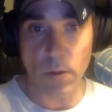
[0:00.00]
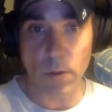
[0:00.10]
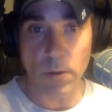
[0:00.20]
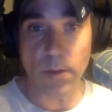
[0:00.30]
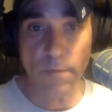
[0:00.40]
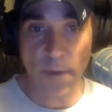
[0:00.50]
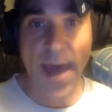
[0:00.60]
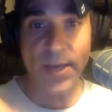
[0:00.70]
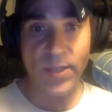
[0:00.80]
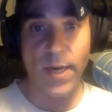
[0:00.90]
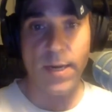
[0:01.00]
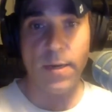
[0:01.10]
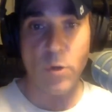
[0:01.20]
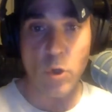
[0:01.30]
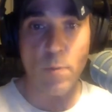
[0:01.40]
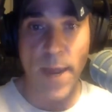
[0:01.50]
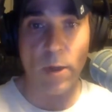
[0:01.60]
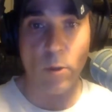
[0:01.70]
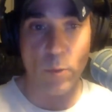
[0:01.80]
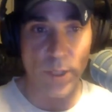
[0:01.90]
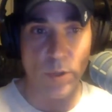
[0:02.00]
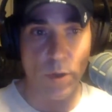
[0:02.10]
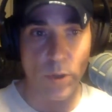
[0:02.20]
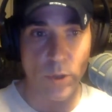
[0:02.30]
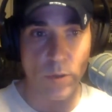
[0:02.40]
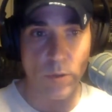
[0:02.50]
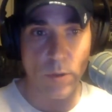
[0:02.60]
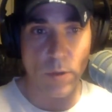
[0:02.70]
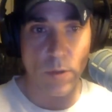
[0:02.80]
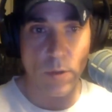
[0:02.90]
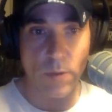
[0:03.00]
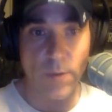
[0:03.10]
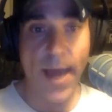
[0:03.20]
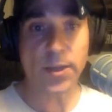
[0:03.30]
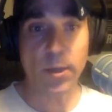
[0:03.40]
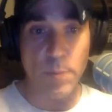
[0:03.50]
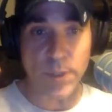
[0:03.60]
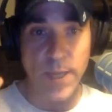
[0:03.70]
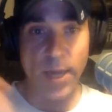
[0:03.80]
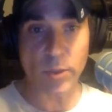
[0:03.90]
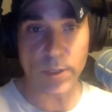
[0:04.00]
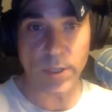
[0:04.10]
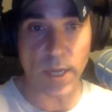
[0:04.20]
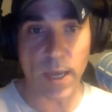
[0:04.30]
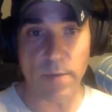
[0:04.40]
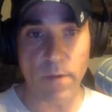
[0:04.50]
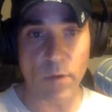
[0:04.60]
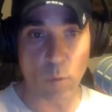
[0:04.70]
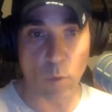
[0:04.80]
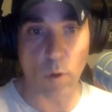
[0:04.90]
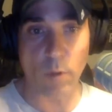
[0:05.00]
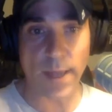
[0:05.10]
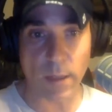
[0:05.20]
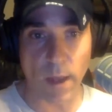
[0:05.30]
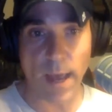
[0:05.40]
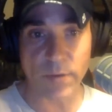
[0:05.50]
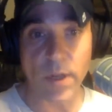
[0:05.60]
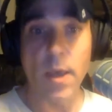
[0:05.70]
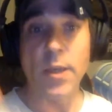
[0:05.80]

to the fascinating new medical research that could potentially save the world and lives?